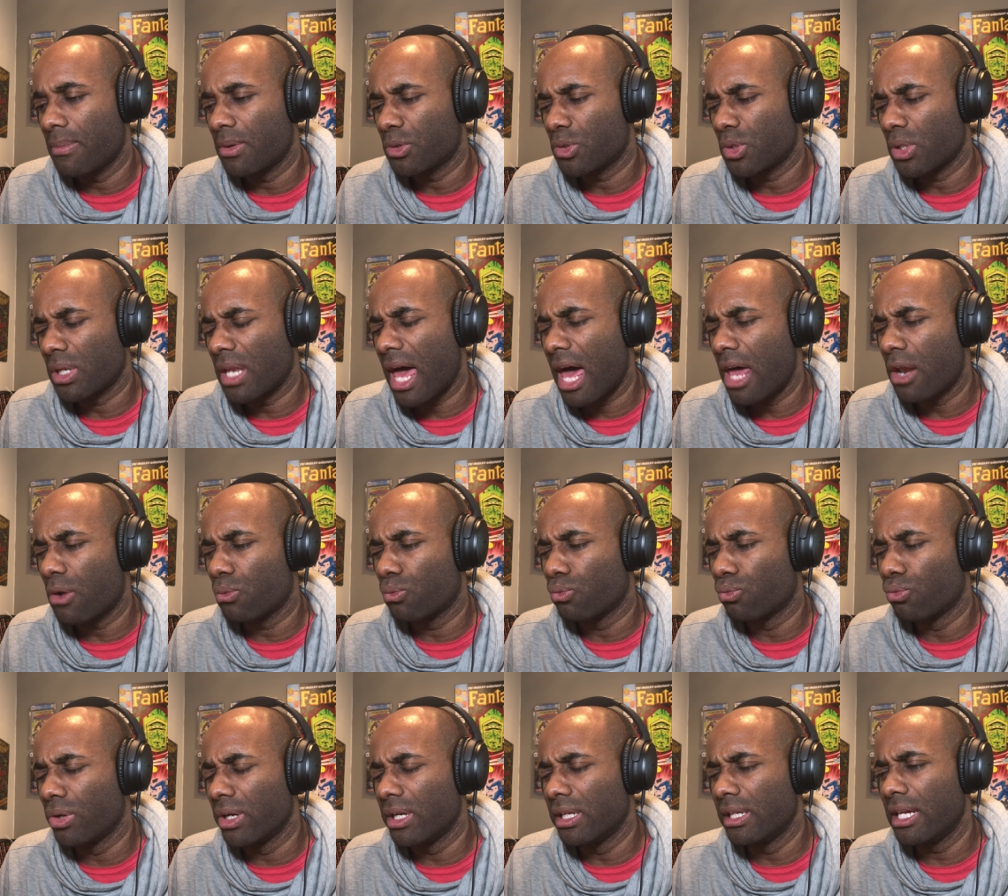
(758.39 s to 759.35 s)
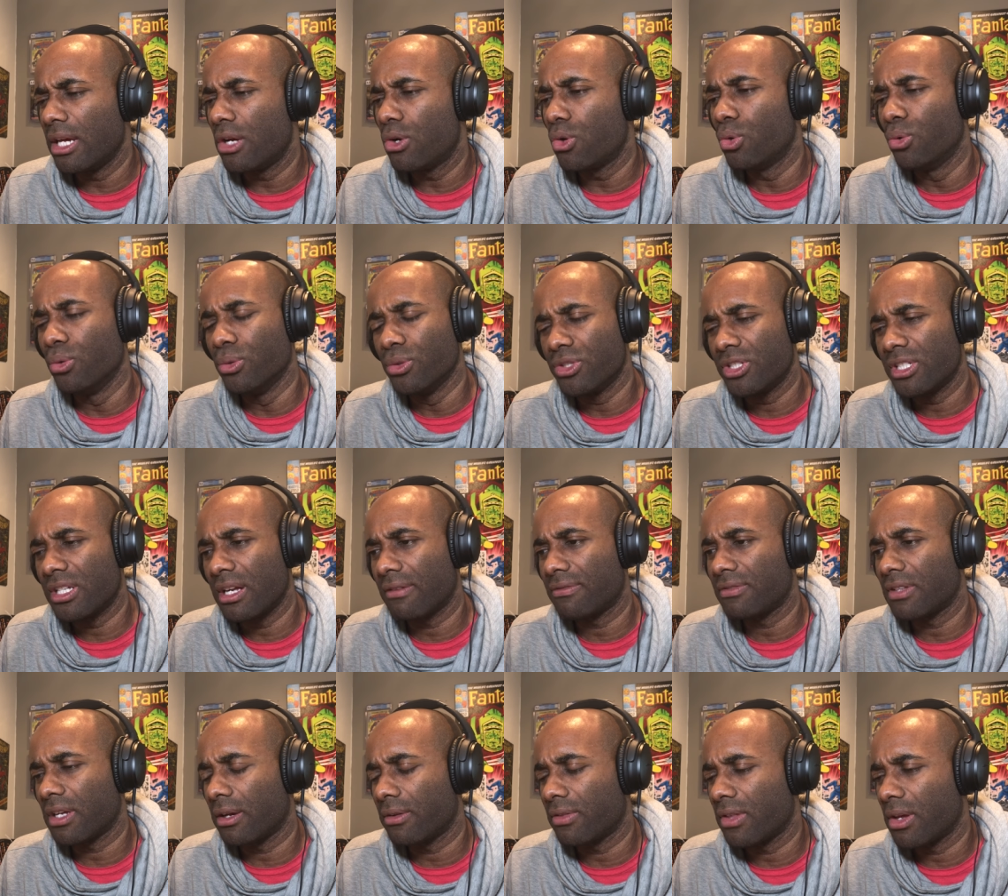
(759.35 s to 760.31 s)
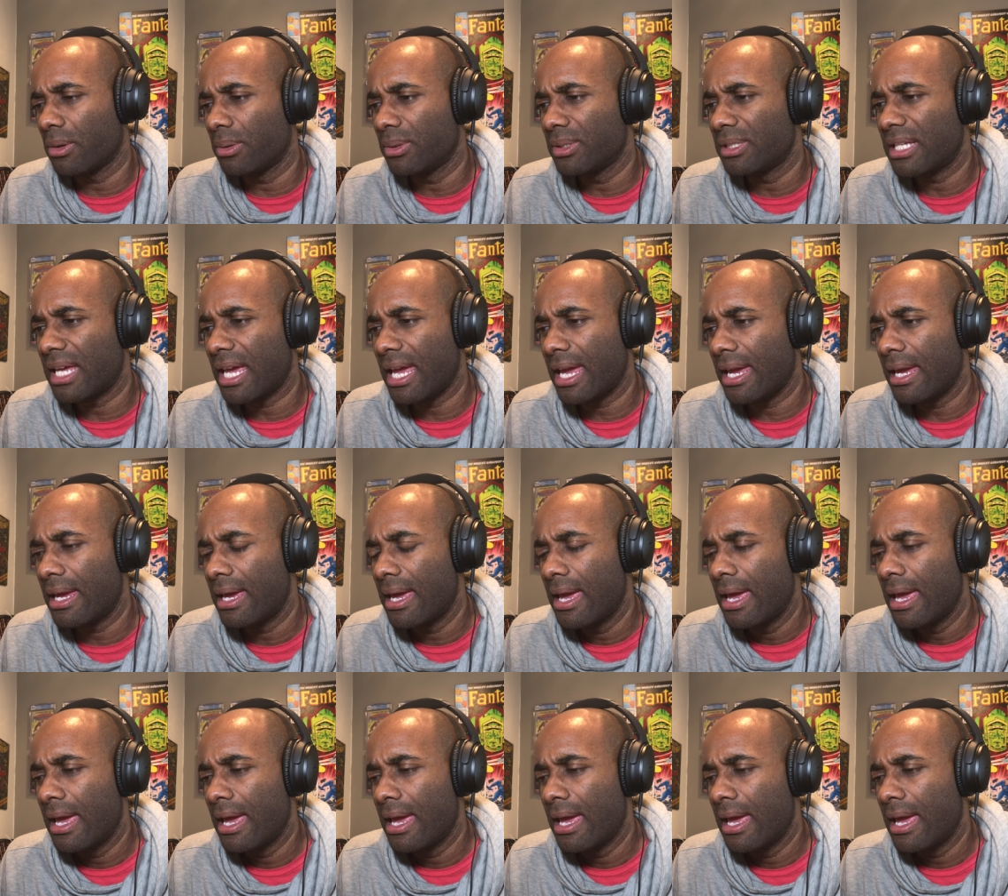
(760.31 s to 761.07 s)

There's a lot of really cool stuff there. There is a